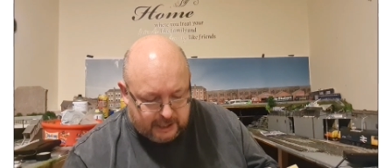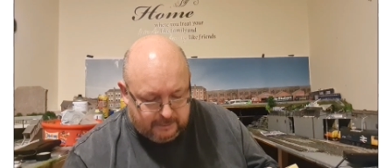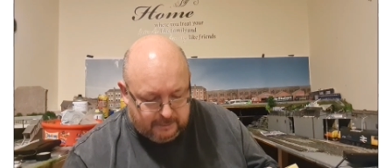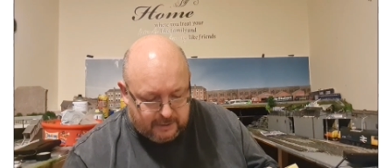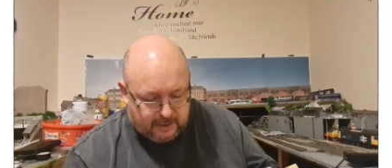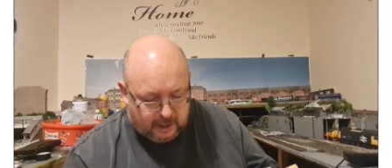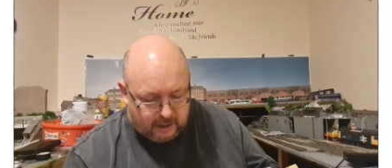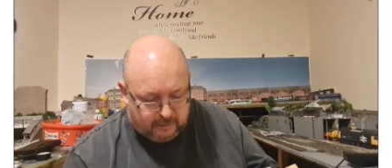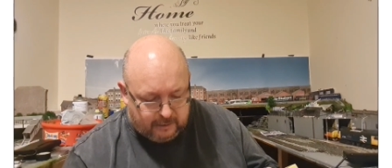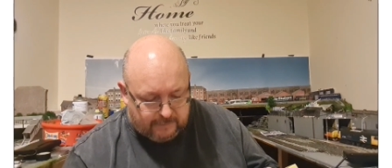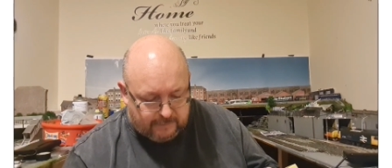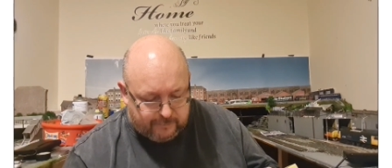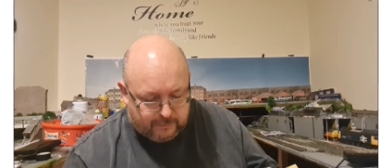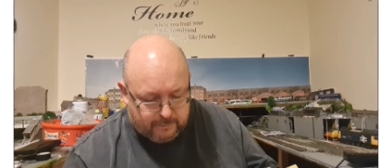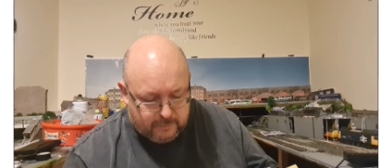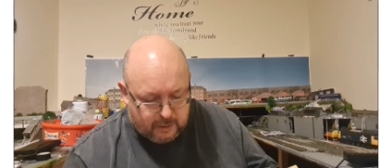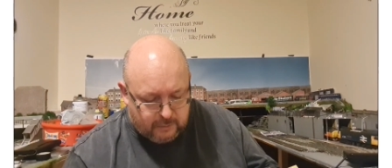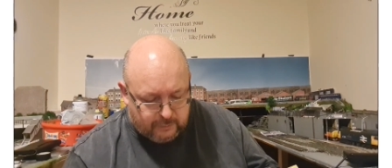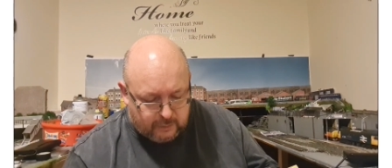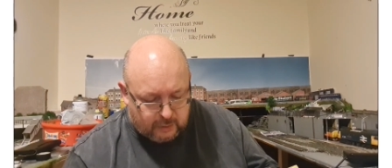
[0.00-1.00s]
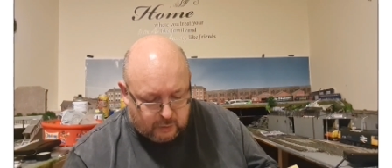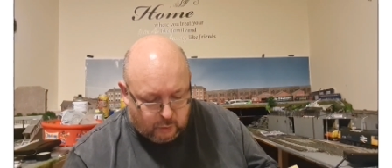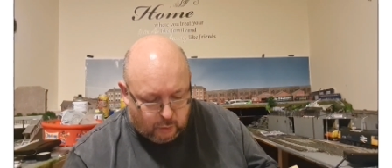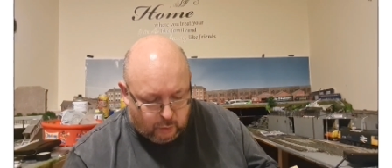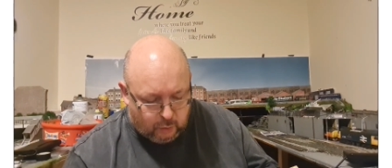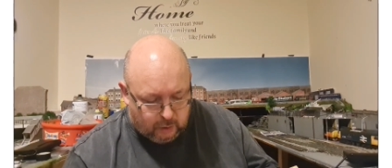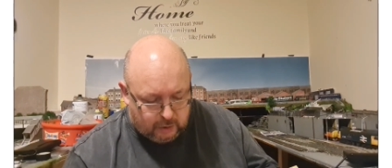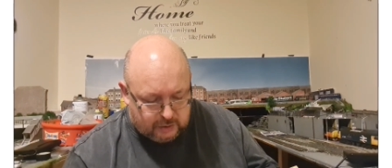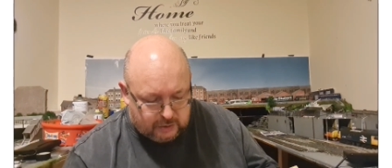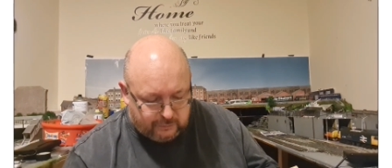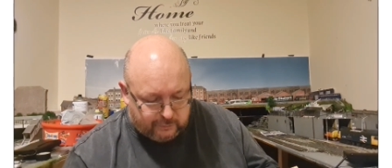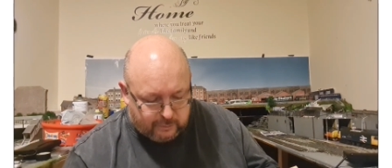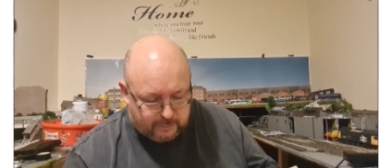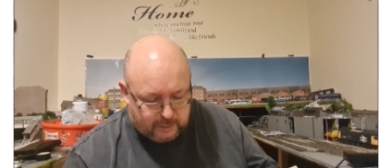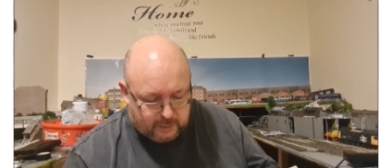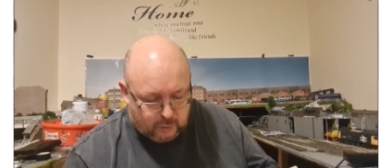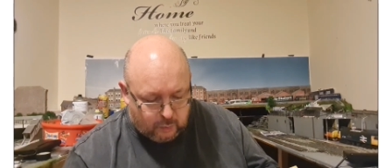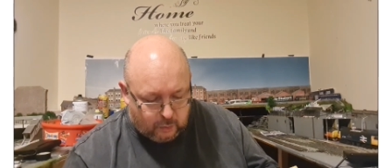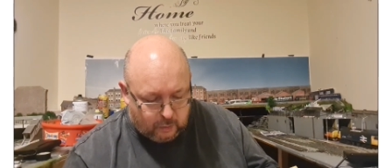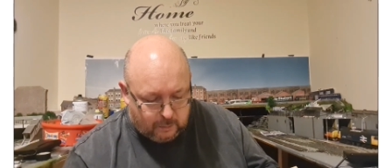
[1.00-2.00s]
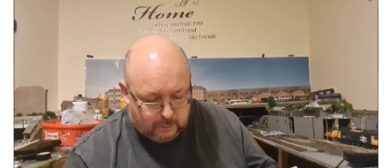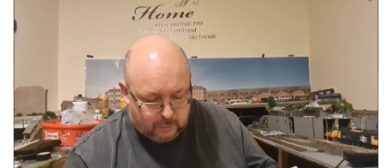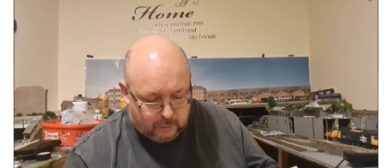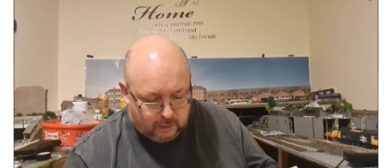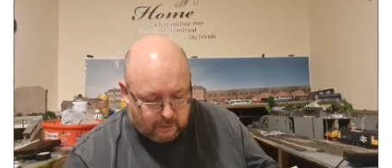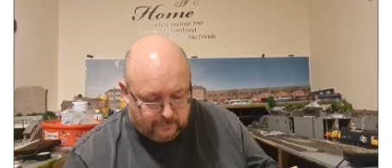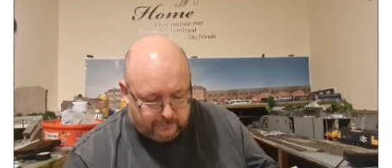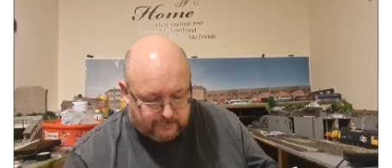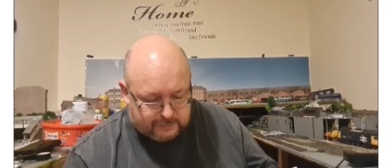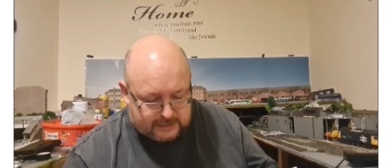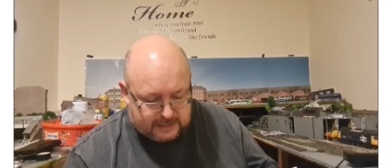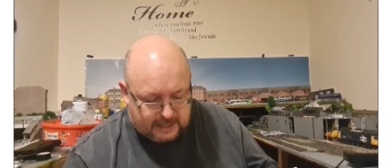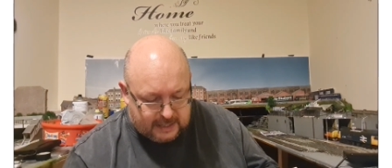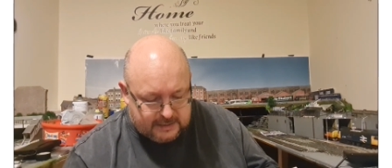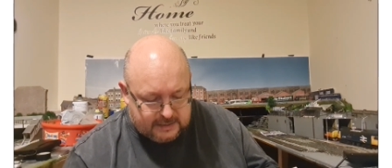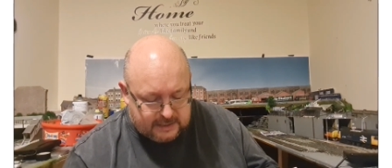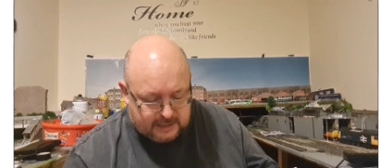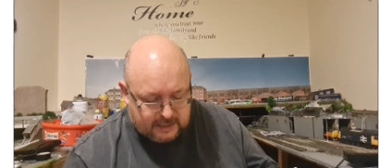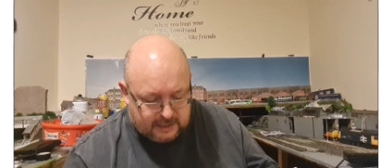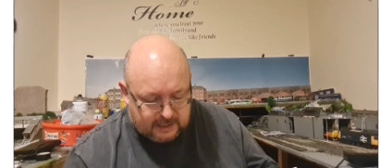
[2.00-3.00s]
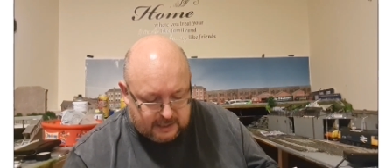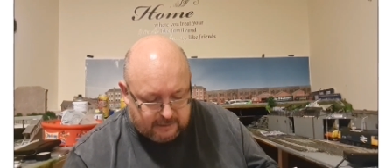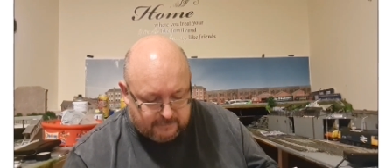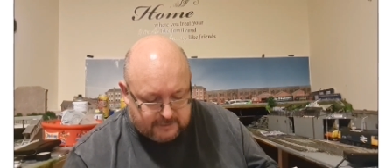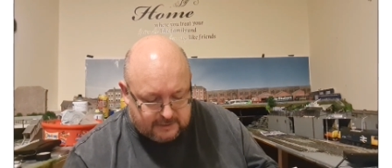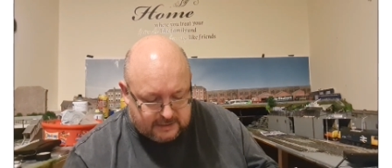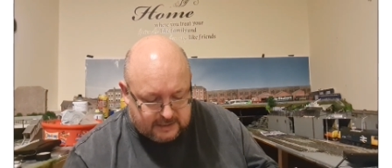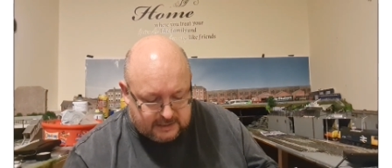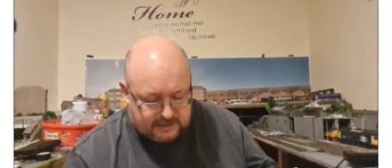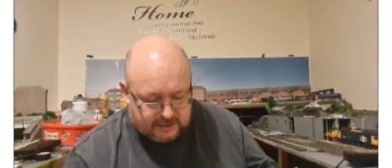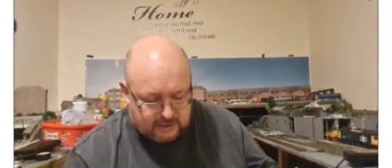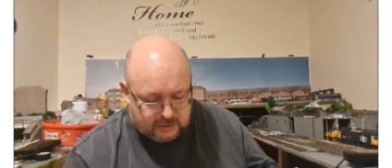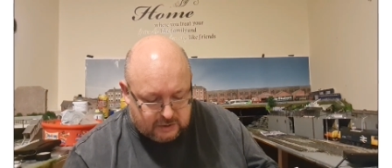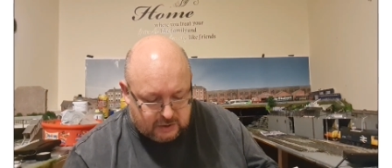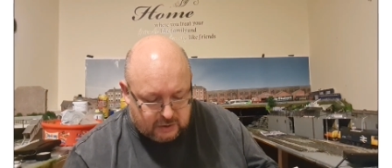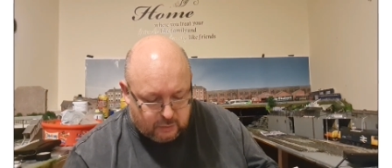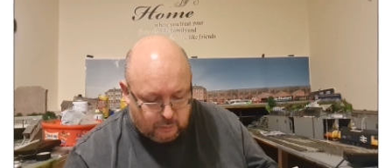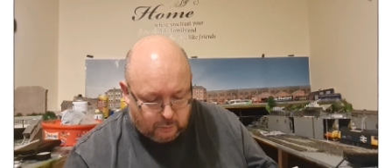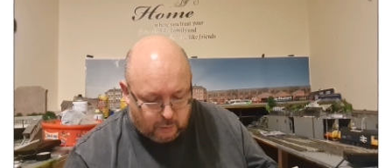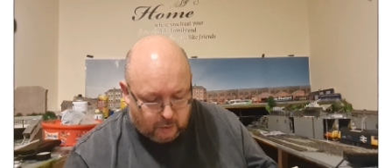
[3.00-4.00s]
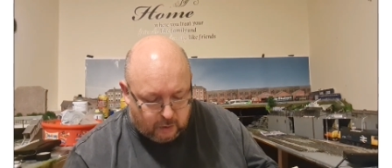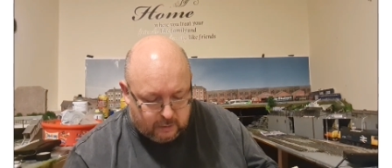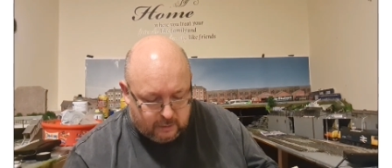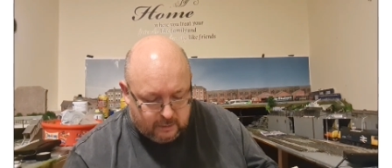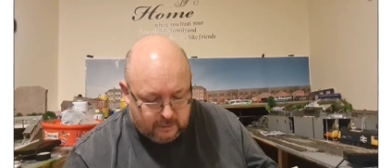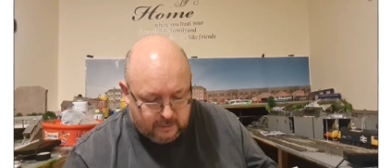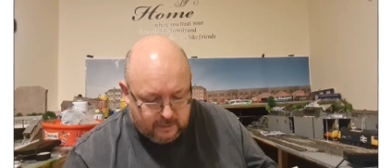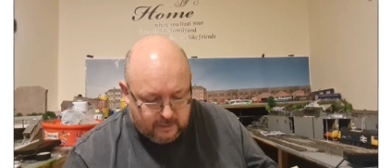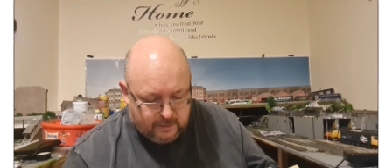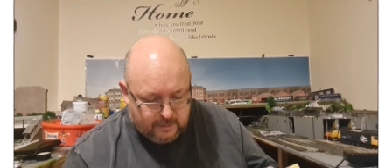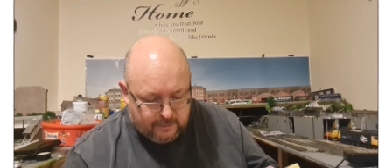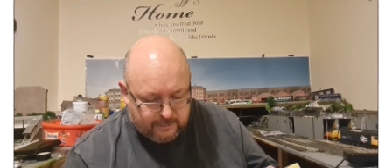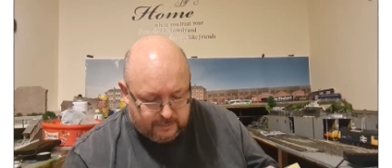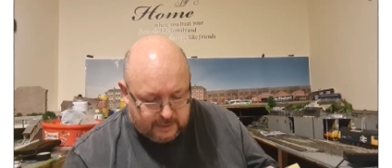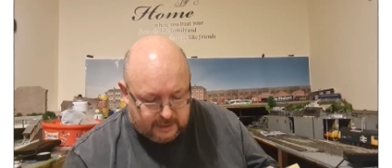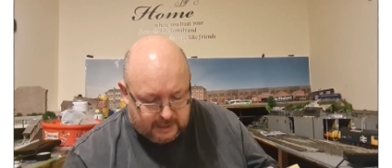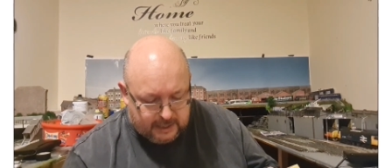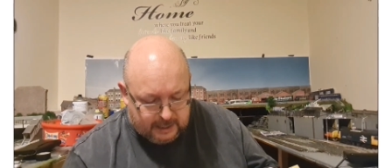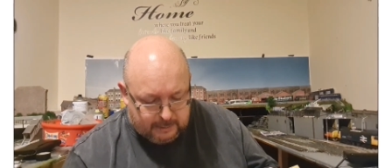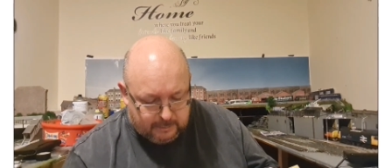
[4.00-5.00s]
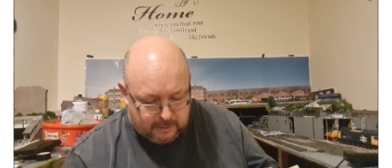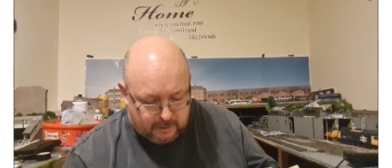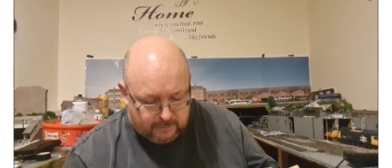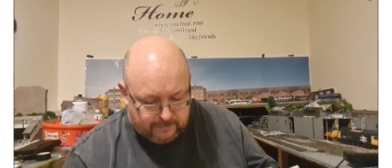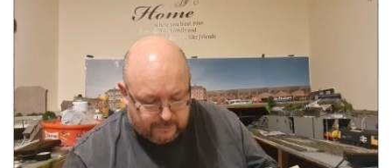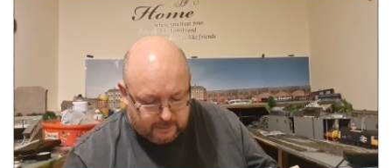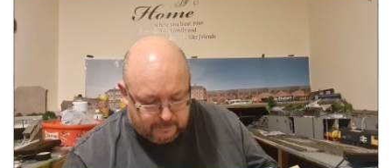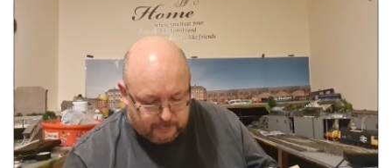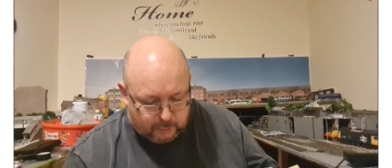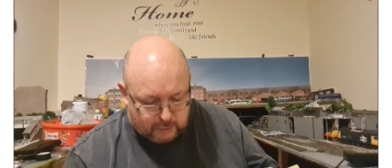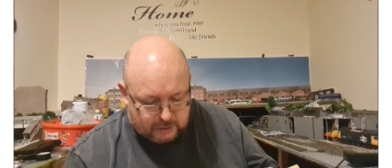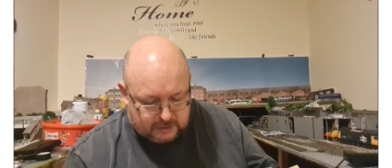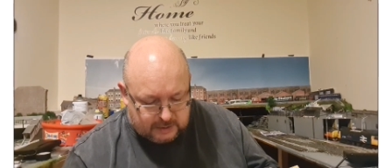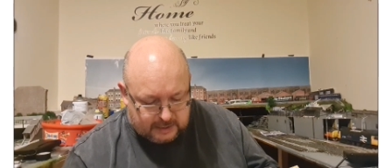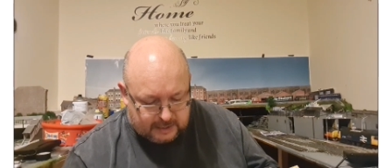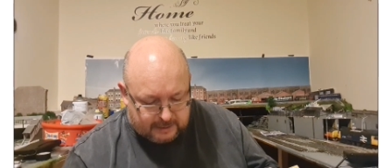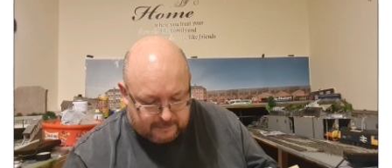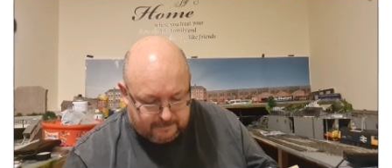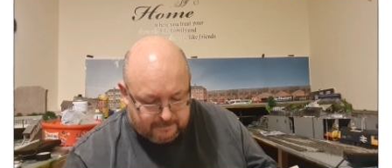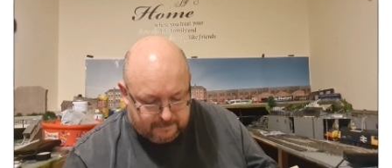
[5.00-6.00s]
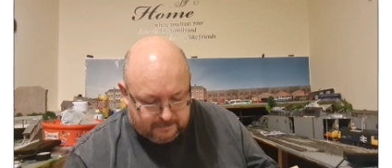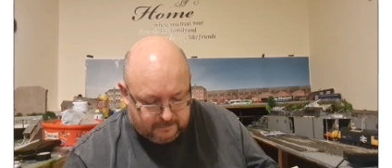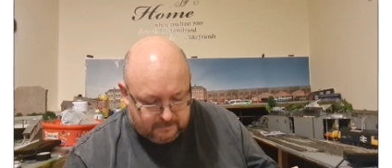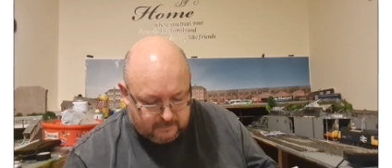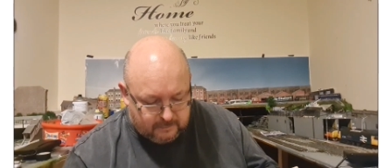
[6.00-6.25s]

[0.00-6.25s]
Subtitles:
GBRF removed the Corliss from the locomotive site and gave 621 the name of the Buster,